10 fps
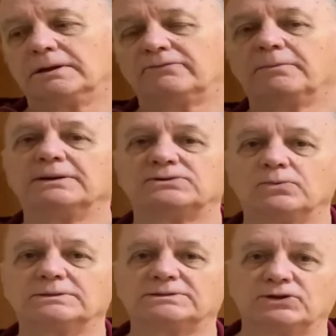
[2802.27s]
information
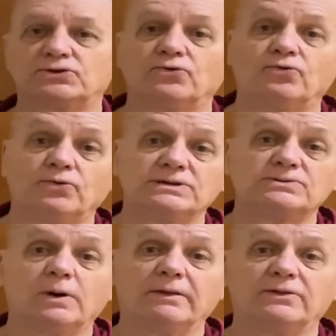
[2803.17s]
was that the reason
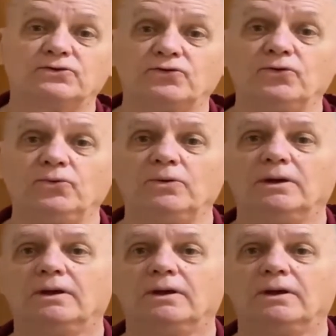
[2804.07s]
why the 2